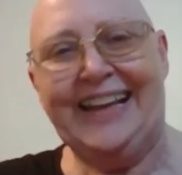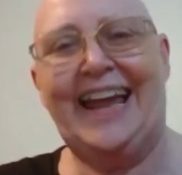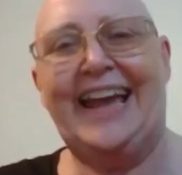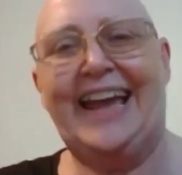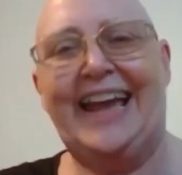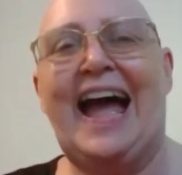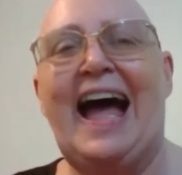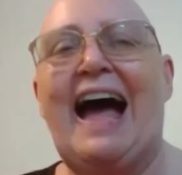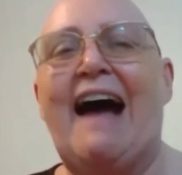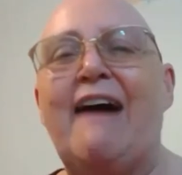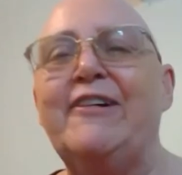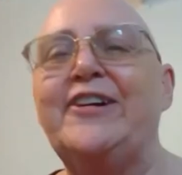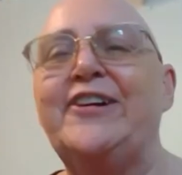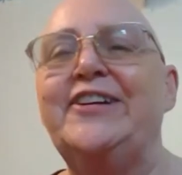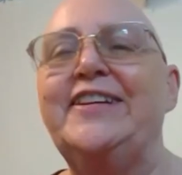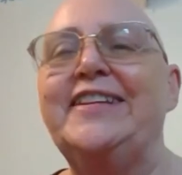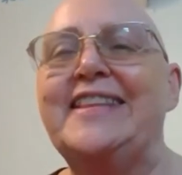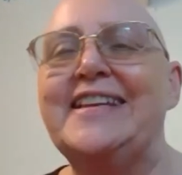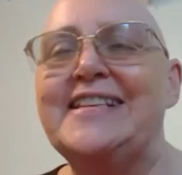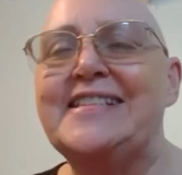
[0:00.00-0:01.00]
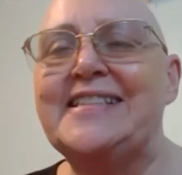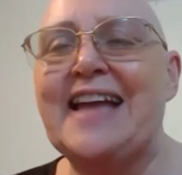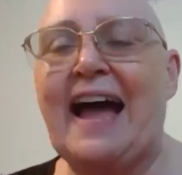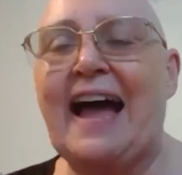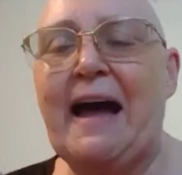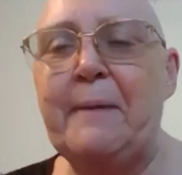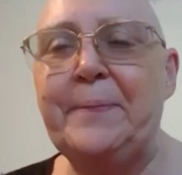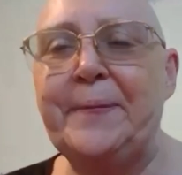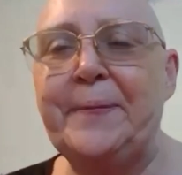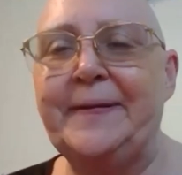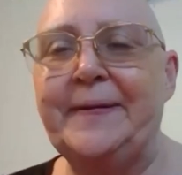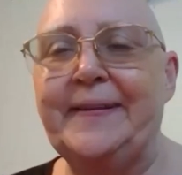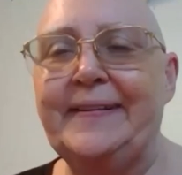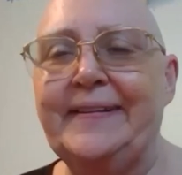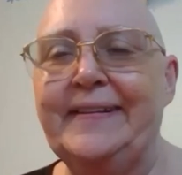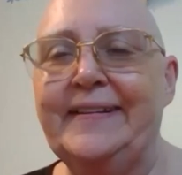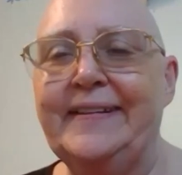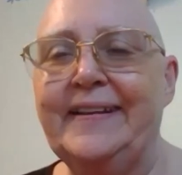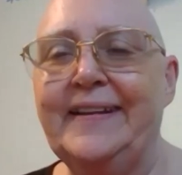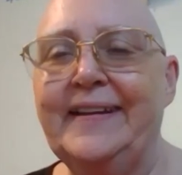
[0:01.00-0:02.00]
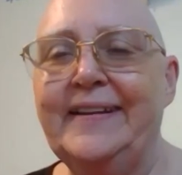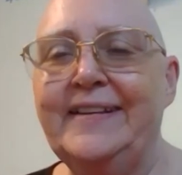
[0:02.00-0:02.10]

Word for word: Like, how could this happen?